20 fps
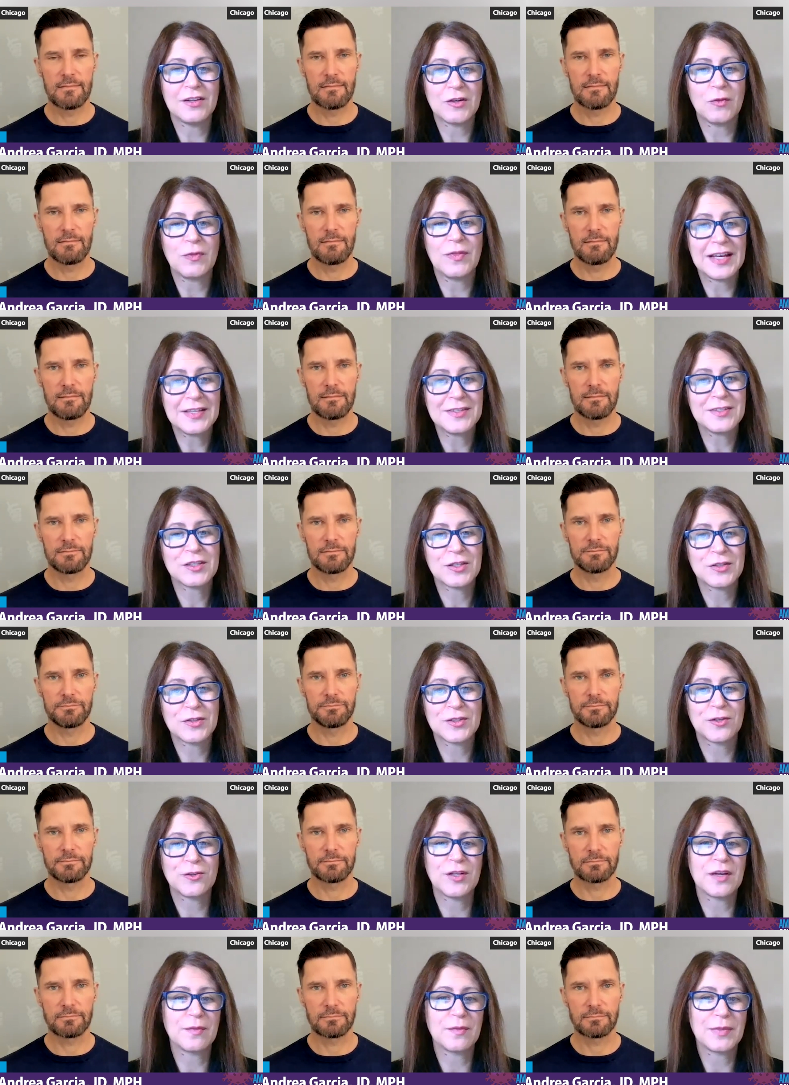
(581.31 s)
Speaker 1: you know, that's
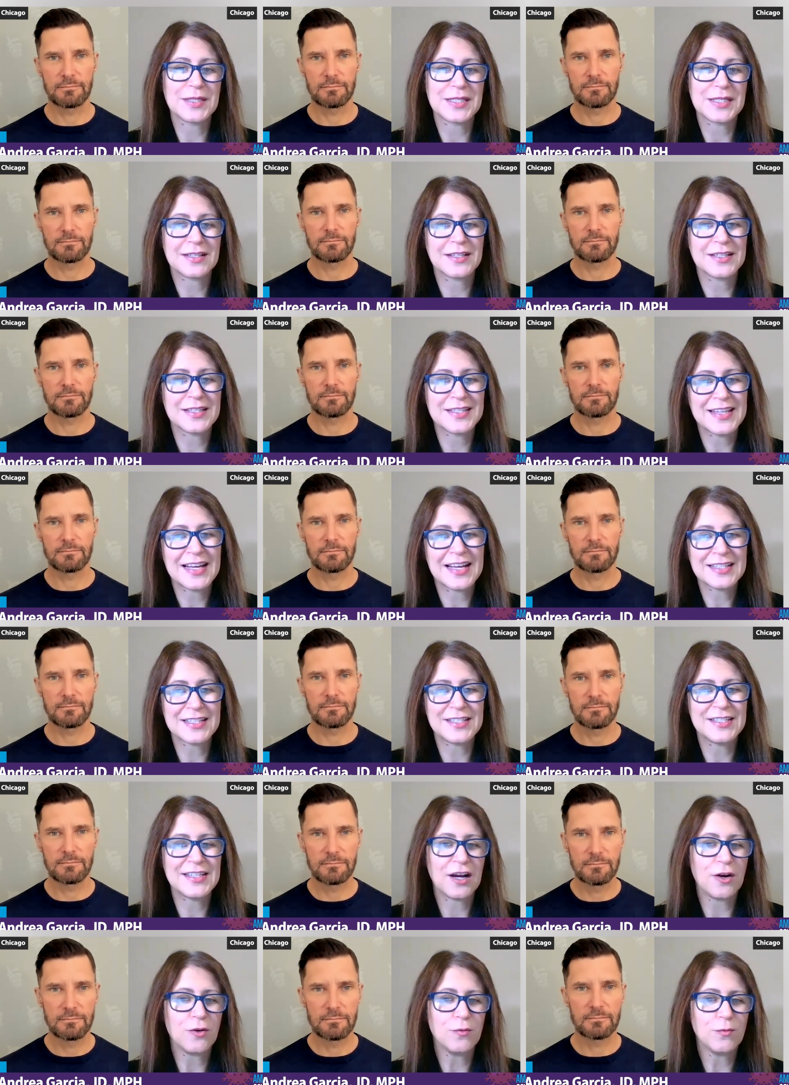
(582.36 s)
concerning because
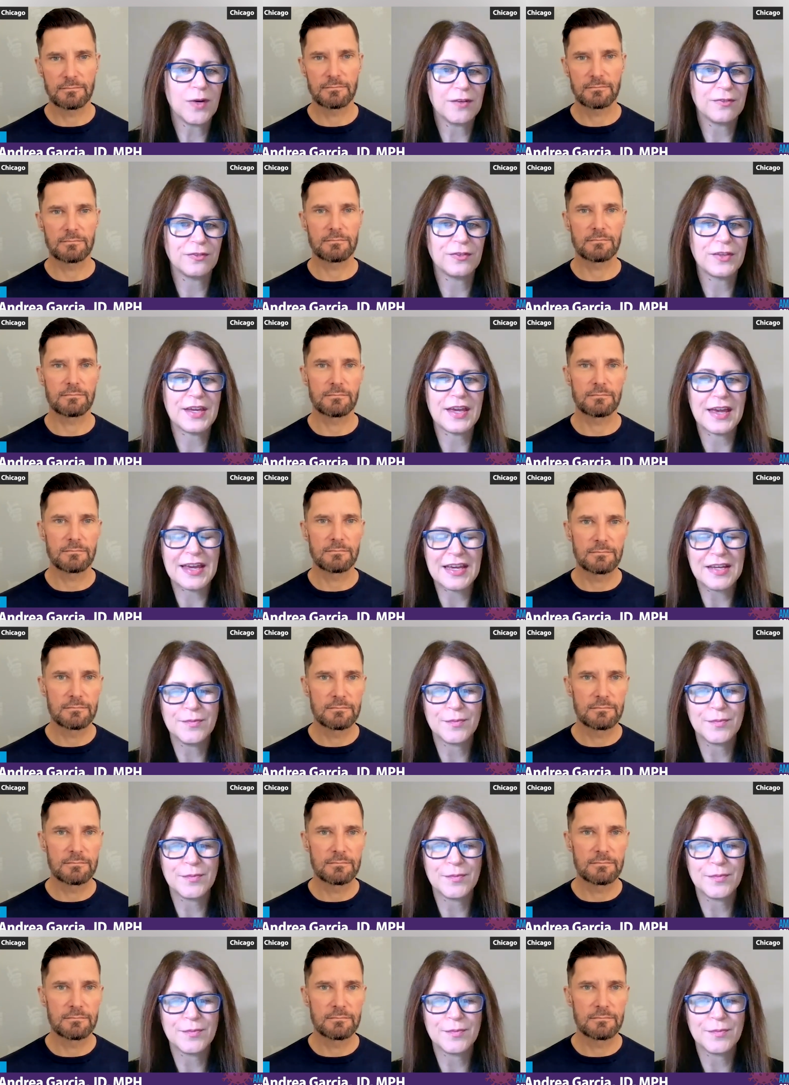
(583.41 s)
that's down roughly